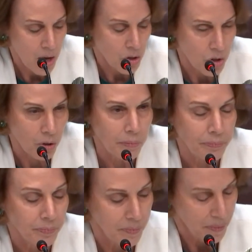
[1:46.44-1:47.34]
So
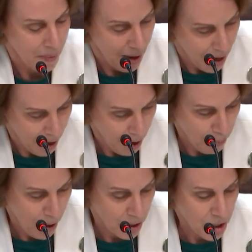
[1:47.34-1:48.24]
I
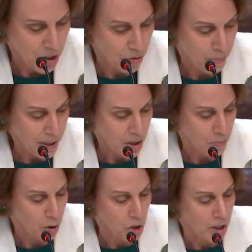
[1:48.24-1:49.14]
apologize for being as
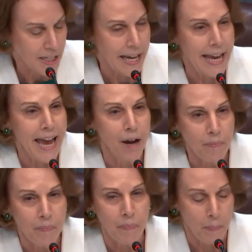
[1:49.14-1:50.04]
emotional as I
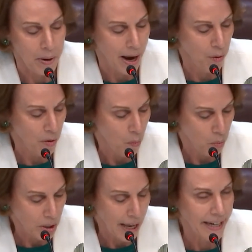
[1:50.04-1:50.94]
am, but I
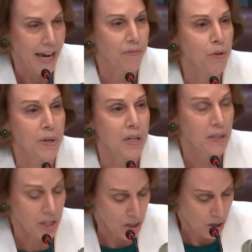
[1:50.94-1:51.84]
would like everyone to
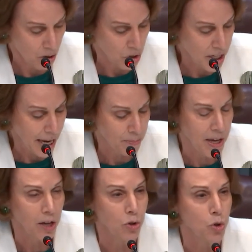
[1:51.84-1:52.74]
listen to those tapes
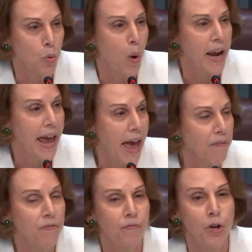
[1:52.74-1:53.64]
and do
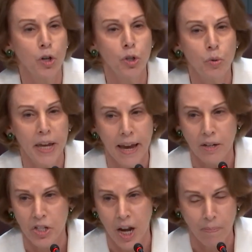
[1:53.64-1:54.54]
whatever you can
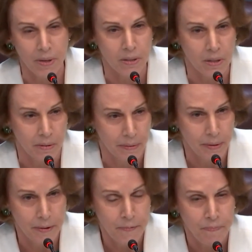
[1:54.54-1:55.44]
to stop this.
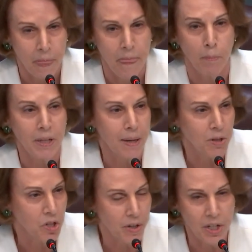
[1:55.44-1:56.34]
There'll be
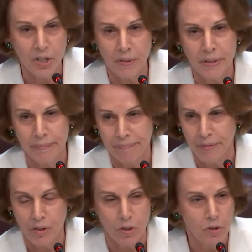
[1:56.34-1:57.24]
demonstrations.
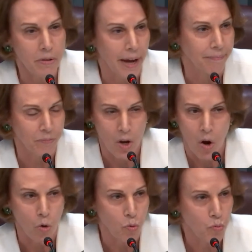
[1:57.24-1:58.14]
Do that.
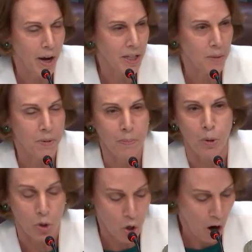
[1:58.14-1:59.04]
Write to
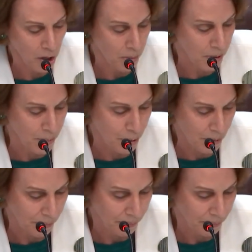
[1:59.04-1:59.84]
people, talk to people.